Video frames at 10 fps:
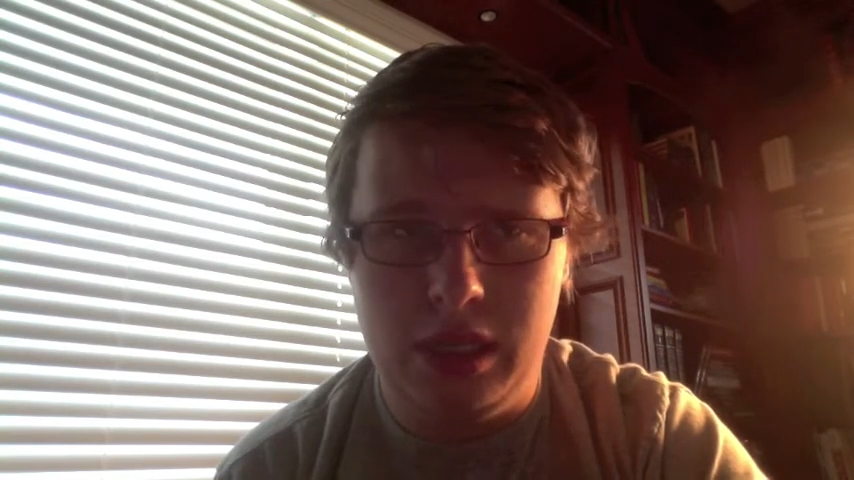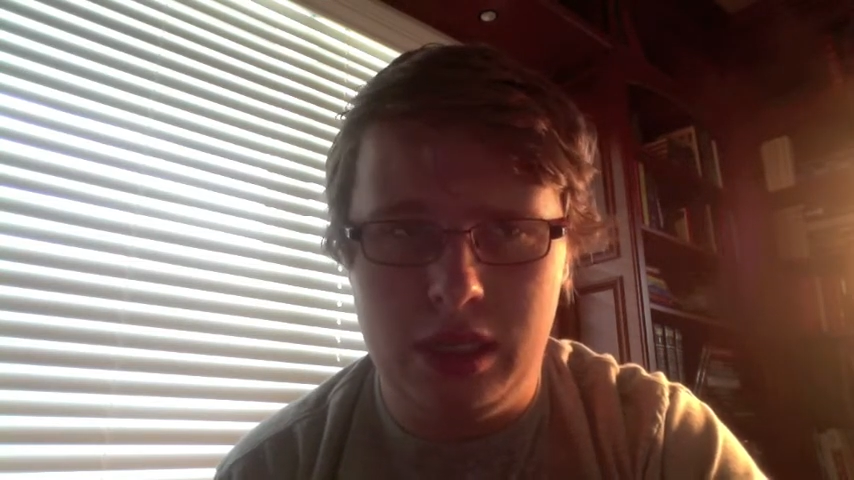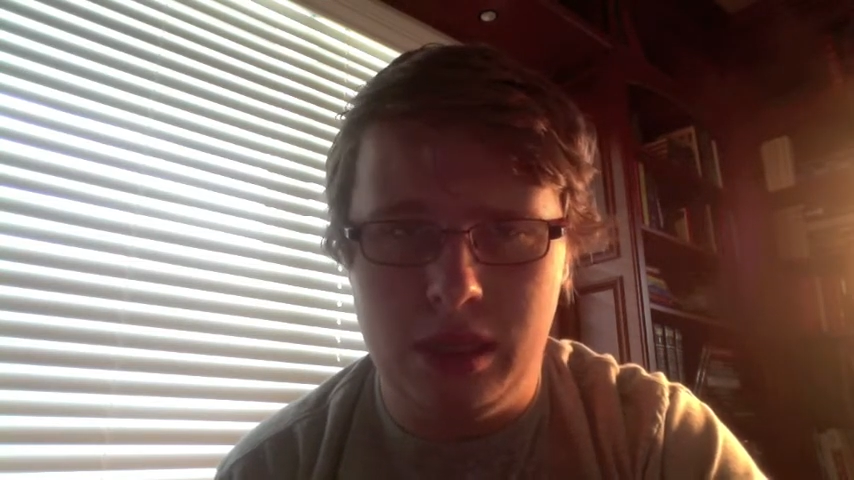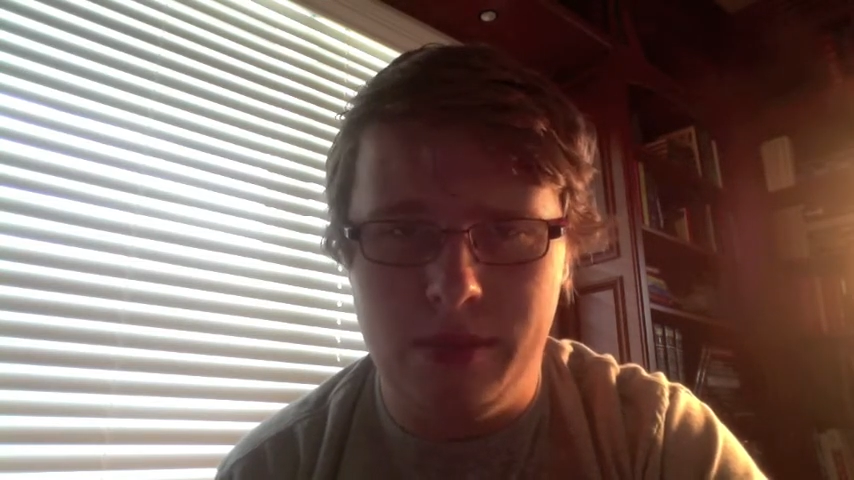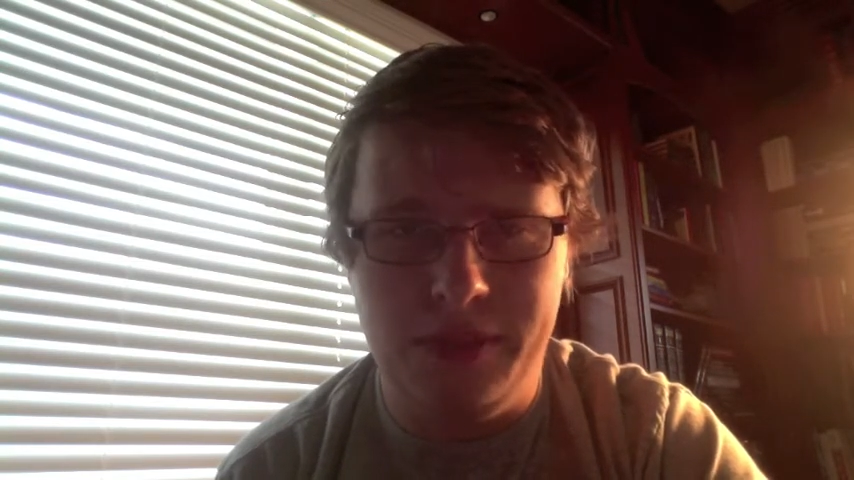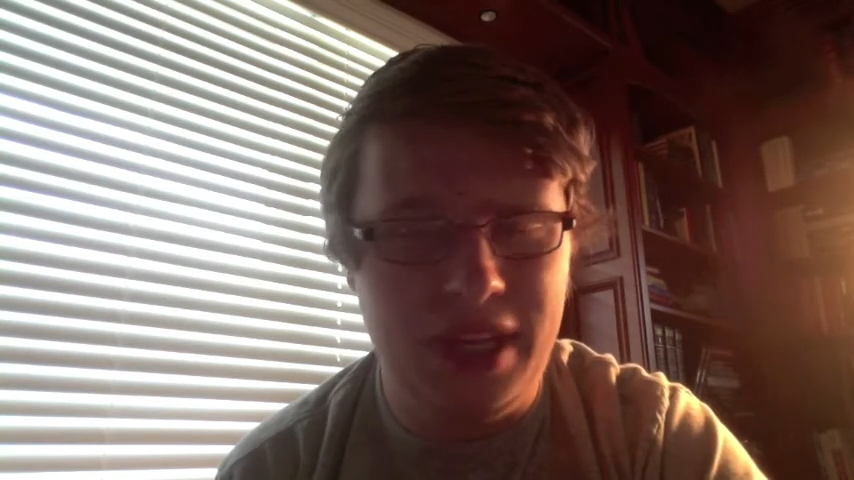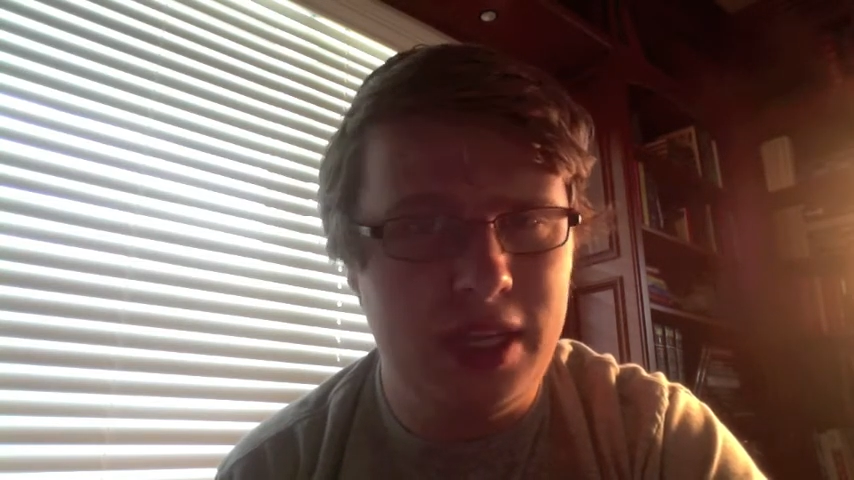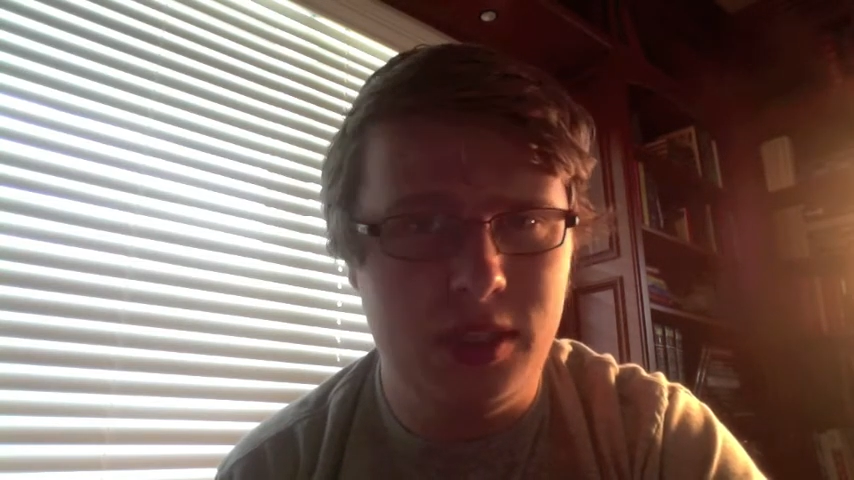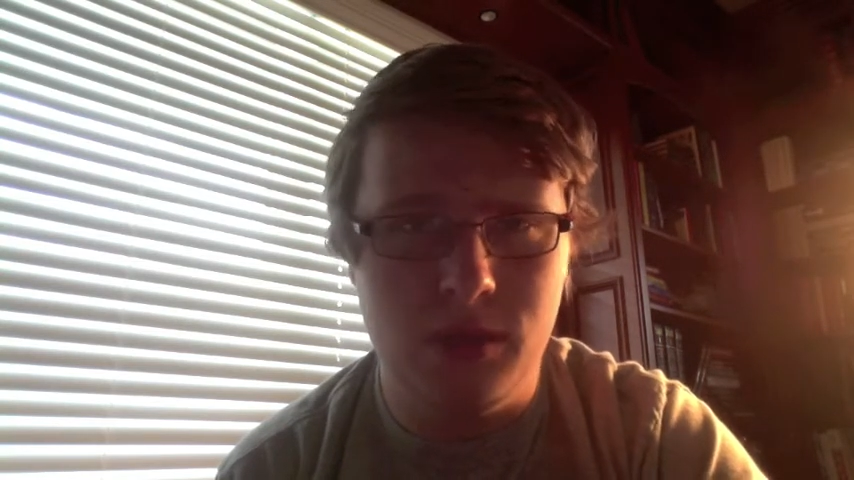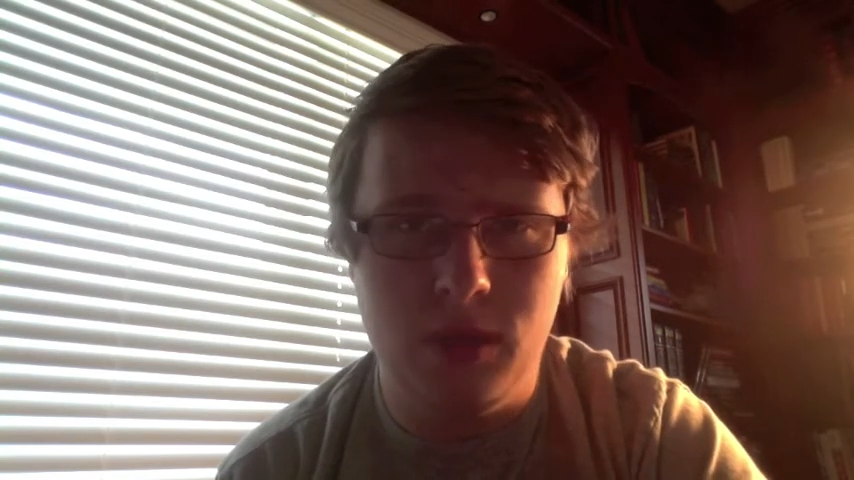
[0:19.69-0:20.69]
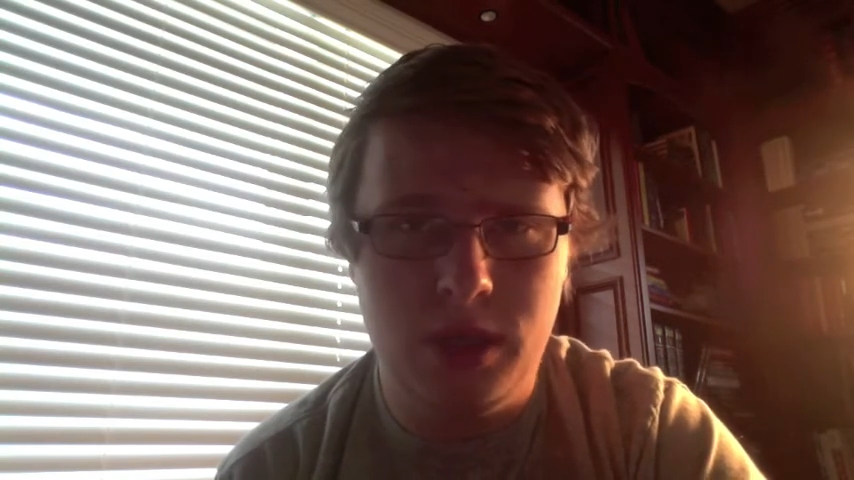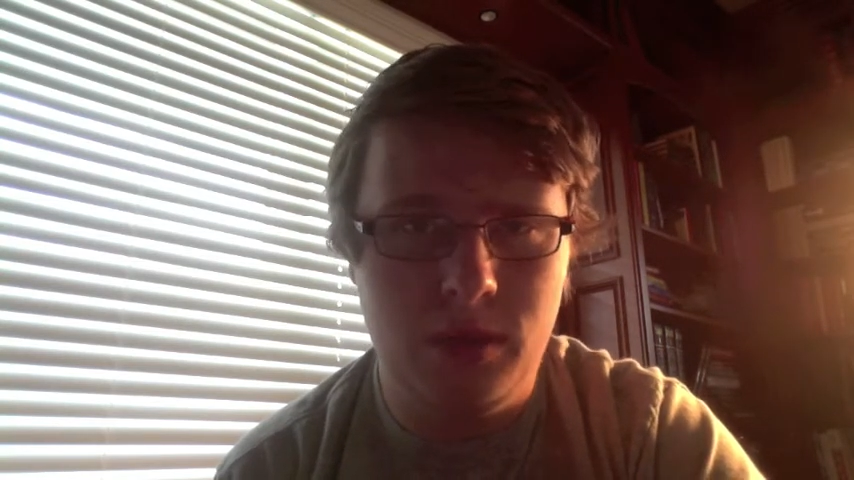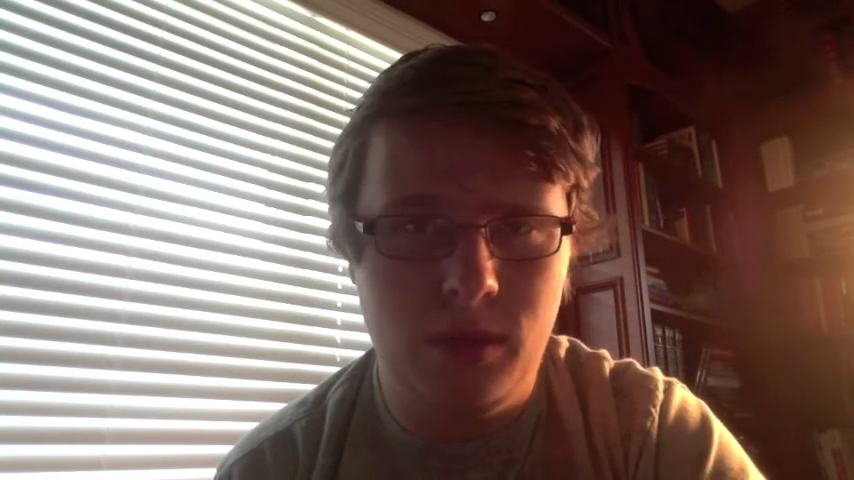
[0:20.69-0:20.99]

Um, if you guys are wondering